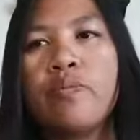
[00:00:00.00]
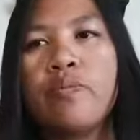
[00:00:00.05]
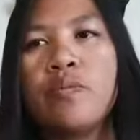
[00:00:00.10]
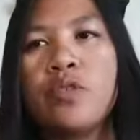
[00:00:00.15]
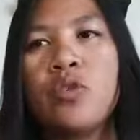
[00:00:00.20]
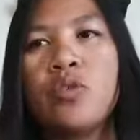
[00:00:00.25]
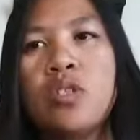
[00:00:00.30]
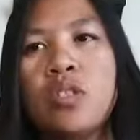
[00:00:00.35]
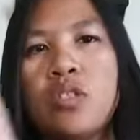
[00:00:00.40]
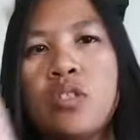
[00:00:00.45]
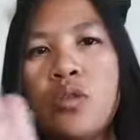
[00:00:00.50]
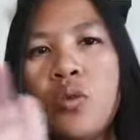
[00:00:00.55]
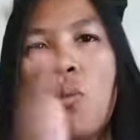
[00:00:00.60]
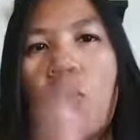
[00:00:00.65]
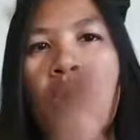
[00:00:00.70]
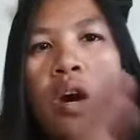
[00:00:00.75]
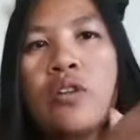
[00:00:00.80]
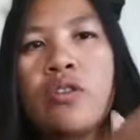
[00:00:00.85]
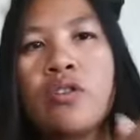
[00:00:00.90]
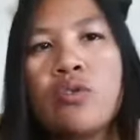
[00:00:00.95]
you
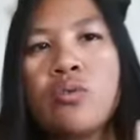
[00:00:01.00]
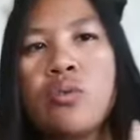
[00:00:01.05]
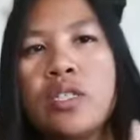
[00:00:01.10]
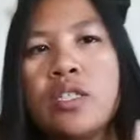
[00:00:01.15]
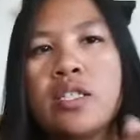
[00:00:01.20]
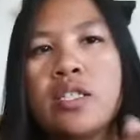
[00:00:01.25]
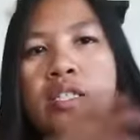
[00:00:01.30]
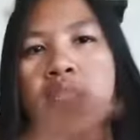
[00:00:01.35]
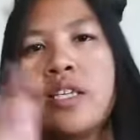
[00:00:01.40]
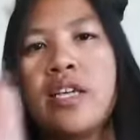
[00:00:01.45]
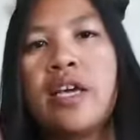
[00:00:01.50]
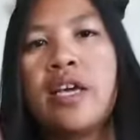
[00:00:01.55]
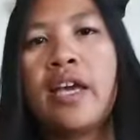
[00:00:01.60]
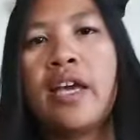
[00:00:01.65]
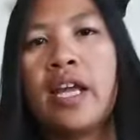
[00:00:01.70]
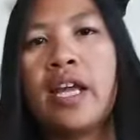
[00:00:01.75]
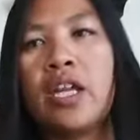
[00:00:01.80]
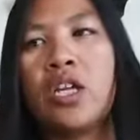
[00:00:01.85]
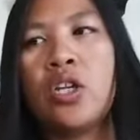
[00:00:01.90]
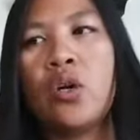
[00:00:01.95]
want to do this,
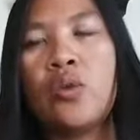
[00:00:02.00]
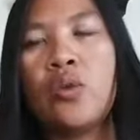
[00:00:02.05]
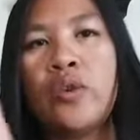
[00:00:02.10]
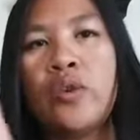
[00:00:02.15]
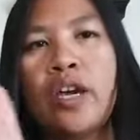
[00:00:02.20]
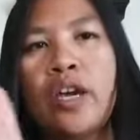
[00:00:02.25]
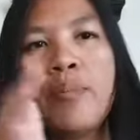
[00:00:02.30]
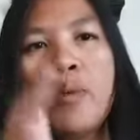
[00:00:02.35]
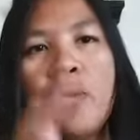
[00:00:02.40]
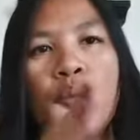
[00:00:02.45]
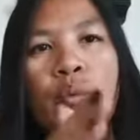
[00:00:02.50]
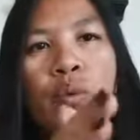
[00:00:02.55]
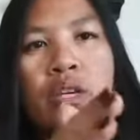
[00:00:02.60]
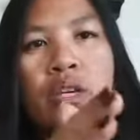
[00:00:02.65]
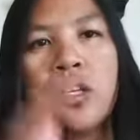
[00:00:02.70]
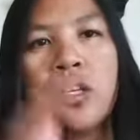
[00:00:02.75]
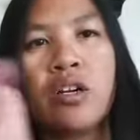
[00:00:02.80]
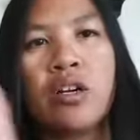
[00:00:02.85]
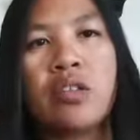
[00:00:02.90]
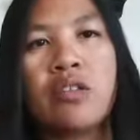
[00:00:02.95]
and I know you have been
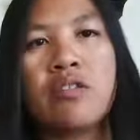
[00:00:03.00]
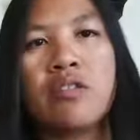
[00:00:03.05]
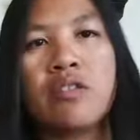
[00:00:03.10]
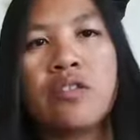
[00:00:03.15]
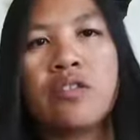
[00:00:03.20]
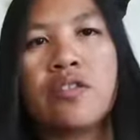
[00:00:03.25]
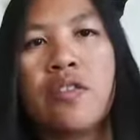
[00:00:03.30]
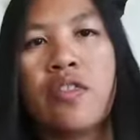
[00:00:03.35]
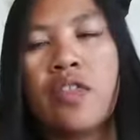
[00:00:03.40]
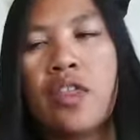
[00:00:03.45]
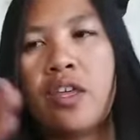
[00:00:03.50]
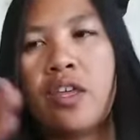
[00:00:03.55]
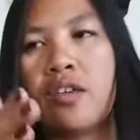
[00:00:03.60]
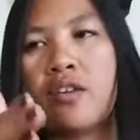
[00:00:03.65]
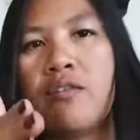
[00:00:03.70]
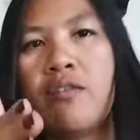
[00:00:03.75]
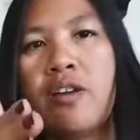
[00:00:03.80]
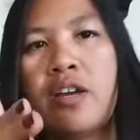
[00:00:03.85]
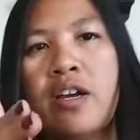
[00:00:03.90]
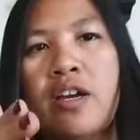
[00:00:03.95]
working on certain thing,
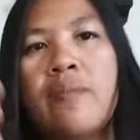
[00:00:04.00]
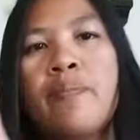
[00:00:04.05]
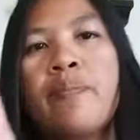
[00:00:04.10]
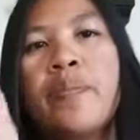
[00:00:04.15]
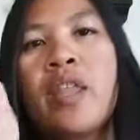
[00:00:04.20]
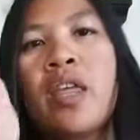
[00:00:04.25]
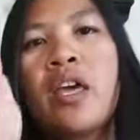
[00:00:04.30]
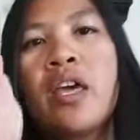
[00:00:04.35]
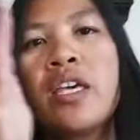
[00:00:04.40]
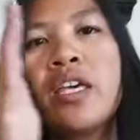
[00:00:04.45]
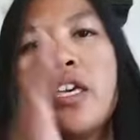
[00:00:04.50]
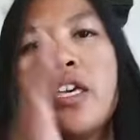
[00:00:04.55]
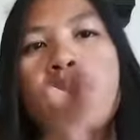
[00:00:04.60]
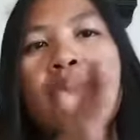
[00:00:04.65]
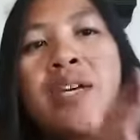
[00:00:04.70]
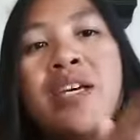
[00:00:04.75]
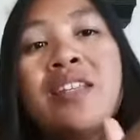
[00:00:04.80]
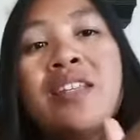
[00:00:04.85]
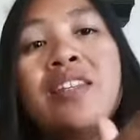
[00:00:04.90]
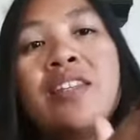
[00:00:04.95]
right? Give
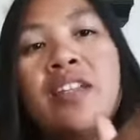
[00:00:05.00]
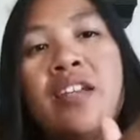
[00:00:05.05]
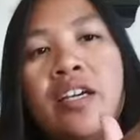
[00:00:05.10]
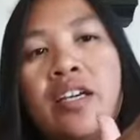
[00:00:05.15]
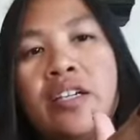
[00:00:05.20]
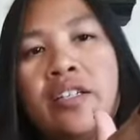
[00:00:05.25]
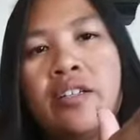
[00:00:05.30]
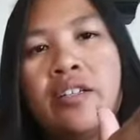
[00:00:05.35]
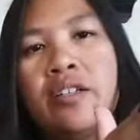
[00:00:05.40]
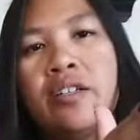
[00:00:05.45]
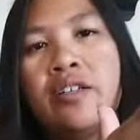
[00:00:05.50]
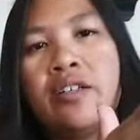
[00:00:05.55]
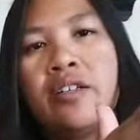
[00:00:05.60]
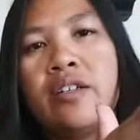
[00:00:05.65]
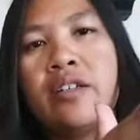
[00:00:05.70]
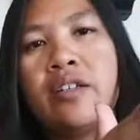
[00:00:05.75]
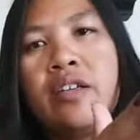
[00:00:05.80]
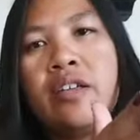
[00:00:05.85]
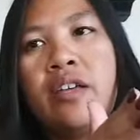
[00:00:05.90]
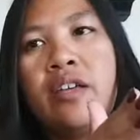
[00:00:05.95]
me a date.
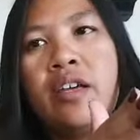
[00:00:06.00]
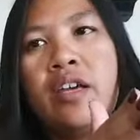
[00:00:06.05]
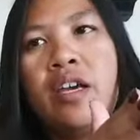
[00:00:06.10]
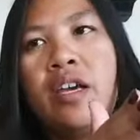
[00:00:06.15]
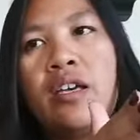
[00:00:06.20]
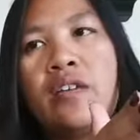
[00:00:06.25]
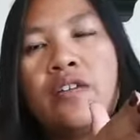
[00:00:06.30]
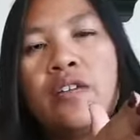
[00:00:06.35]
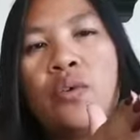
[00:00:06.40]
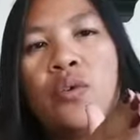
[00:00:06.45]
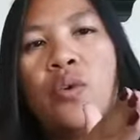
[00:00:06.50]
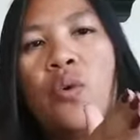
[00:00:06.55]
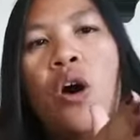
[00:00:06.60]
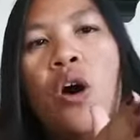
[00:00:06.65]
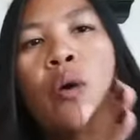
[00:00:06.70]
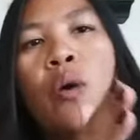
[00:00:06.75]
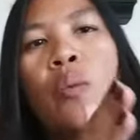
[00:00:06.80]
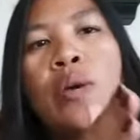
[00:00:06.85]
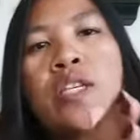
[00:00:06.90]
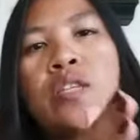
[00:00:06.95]
So you
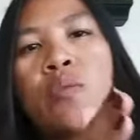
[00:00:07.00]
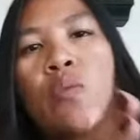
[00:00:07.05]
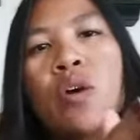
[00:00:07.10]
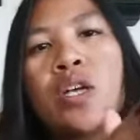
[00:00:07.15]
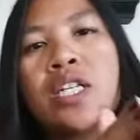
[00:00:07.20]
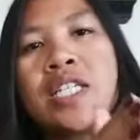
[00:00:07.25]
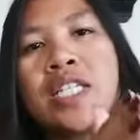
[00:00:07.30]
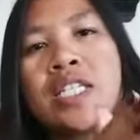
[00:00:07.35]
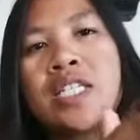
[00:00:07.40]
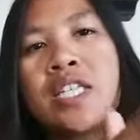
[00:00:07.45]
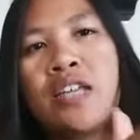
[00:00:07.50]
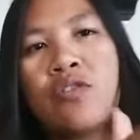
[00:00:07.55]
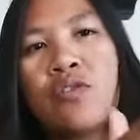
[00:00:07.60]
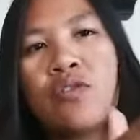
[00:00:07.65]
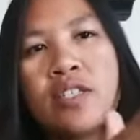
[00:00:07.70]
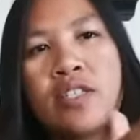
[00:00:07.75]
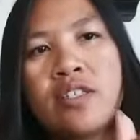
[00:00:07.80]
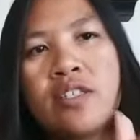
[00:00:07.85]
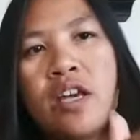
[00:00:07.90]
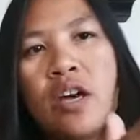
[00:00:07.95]
always want to set
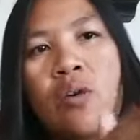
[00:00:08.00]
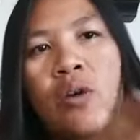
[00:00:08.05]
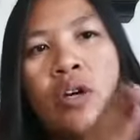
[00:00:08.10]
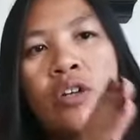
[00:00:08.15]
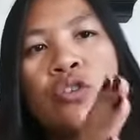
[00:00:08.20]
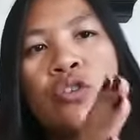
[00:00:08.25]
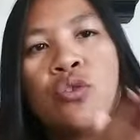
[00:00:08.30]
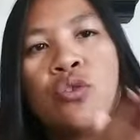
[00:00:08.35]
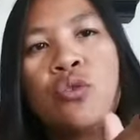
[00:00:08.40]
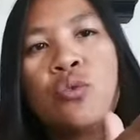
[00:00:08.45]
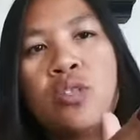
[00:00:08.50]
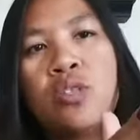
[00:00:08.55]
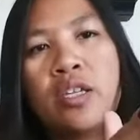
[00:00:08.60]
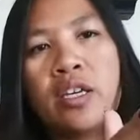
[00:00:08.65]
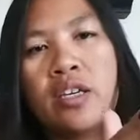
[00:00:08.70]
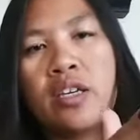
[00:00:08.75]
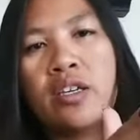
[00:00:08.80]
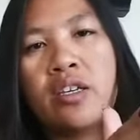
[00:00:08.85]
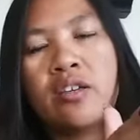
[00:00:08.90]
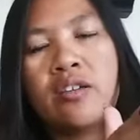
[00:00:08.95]
yourself a due
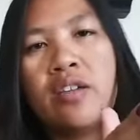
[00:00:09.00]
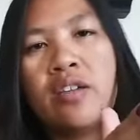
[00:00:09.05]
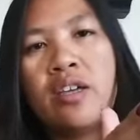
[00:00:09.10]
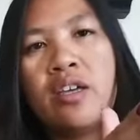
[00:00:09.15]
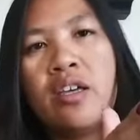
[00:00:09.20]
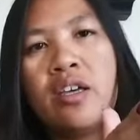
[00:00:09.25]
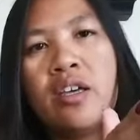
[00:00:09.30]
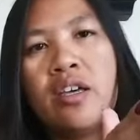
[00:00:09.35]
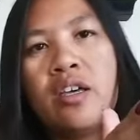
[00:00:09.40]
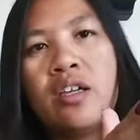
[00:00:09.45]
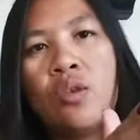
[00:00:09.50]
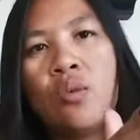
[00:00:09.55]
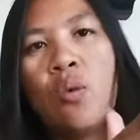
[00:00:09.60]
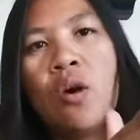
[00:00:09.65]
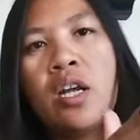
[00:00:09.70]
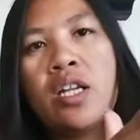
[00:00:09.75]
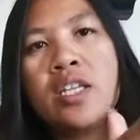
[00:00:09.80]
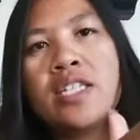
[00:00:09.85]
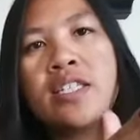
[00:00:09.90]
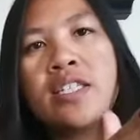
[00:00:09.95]
date. You
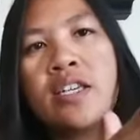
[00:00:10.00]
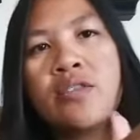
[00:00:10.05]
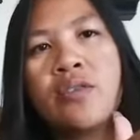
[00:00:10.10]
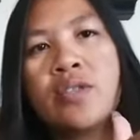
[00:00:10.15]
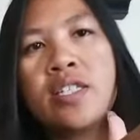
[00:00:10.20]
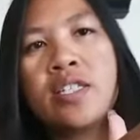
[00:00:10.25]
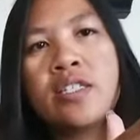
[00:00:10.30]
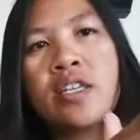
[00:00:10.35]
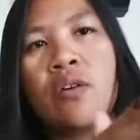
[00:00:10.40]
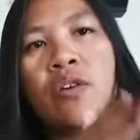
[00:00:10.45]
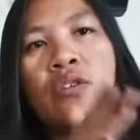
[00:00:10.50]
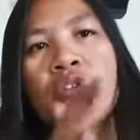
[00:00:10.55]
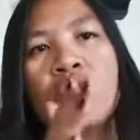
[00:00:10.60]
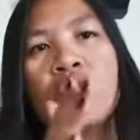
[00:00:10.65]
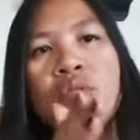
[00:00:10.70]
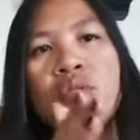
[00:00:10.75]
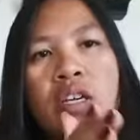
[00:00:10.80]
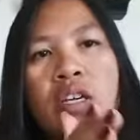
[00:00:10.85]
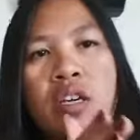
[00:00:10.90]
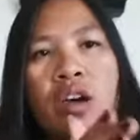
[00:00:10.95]
want to set yourself a
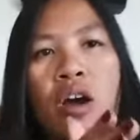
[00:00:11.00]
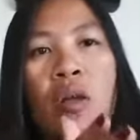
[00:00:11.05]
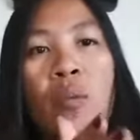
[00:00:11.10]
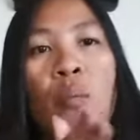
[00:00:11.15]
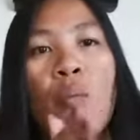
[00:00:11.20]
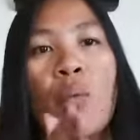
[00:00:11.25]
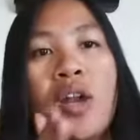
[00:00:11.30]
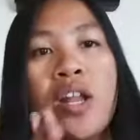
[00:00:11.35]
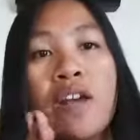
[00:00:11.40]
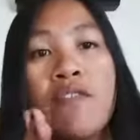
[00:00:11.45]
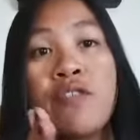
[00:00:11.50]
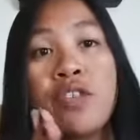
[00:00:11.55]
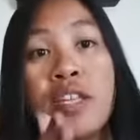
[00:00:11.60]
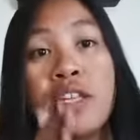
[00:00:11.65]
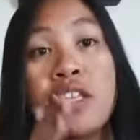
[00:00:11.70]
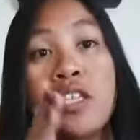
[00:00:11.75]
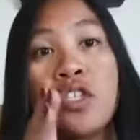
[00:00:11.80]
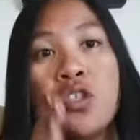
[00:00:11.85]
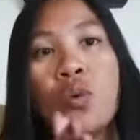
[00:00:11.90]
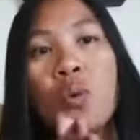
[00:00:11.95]
due date on whatever
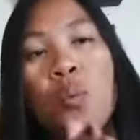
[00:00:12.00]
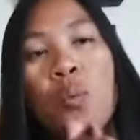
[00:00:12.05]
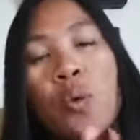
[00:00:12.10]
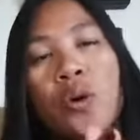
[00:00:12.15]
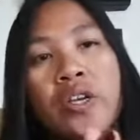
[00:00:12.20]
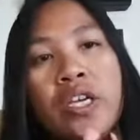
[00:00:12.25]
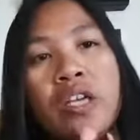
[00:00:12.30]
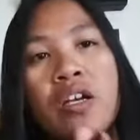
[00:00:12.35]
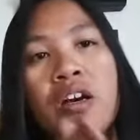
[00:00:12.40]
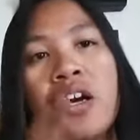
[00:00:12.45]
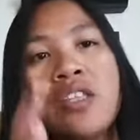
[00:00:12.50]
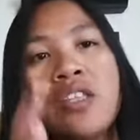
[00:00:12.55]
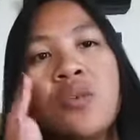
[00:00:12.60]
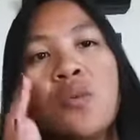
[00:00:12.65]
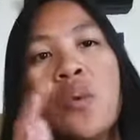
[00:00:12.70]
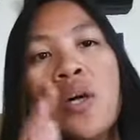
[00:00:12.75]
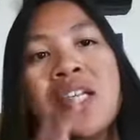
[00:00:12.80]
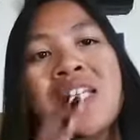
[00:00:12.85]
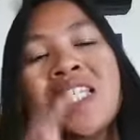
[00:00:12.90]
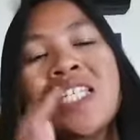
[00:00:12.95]
that you're working on. You
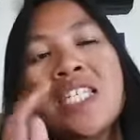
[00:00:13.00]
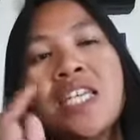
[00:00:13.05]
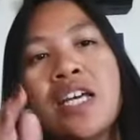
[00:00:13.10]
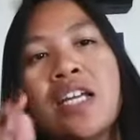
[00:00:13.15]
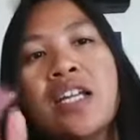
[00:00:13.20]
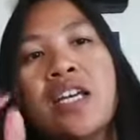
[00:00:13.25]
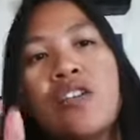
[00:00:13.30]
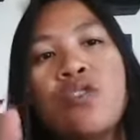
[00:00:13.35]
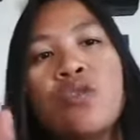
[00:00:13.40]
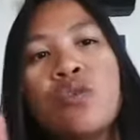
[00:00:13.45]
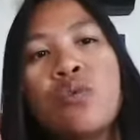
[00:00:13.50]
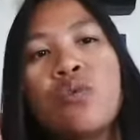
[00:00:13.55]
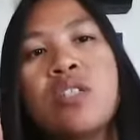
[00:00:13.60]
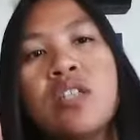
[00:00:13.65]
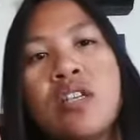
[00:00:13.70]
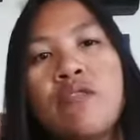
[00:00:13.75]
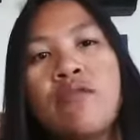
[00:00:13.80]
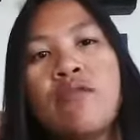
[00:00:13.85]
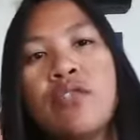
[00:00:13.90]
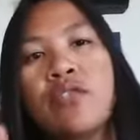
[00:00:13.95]
want to set a due
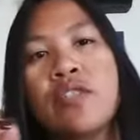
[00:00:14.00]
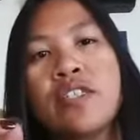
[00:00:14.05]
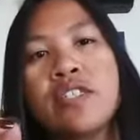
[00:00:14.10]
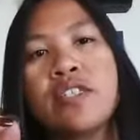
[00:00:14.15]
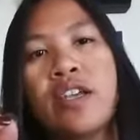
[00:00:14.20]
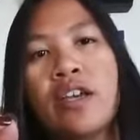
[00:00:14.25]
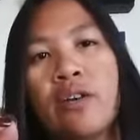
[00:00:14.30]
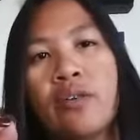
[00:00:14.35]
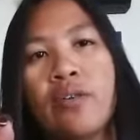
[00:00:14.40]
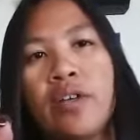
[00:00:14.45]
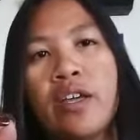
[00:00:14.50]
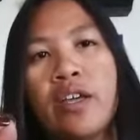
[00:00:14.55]
date for yourself